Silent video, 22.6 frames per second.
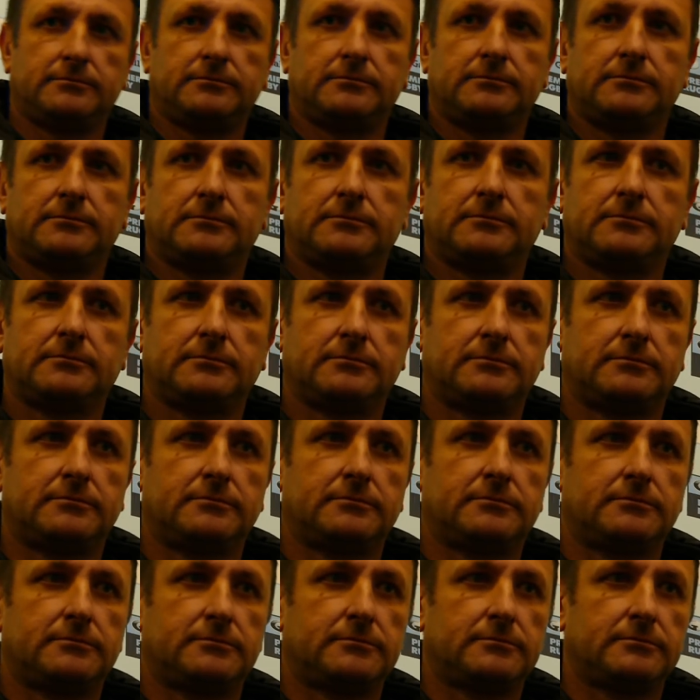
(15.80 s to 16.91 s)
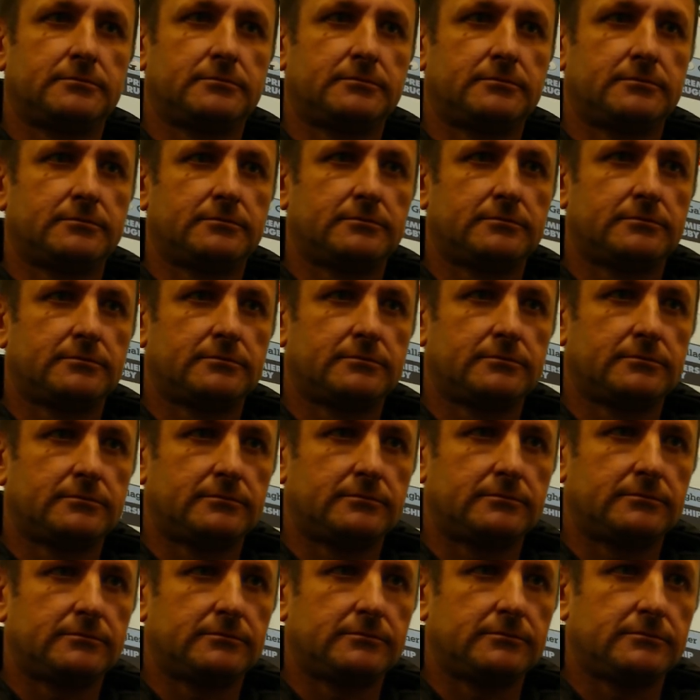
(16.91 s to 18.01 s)
Ali, what was most pleasing about
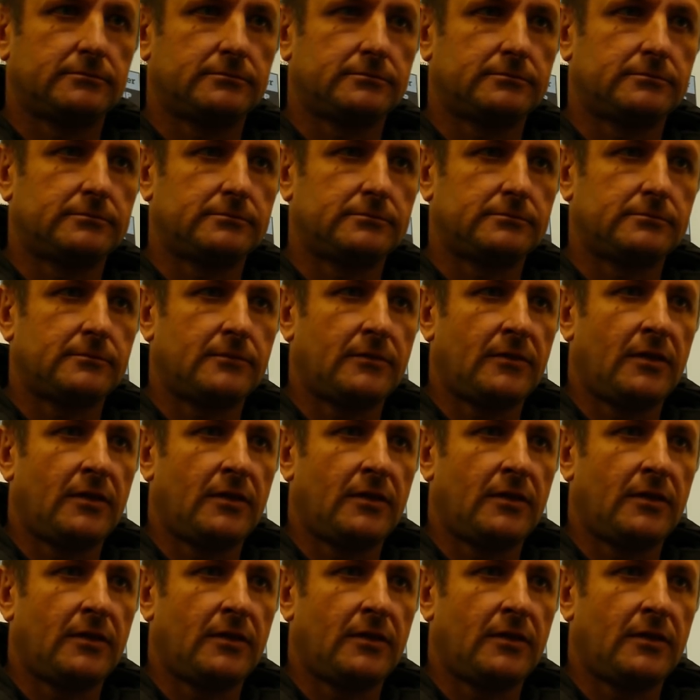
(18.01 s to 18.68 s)
the win today?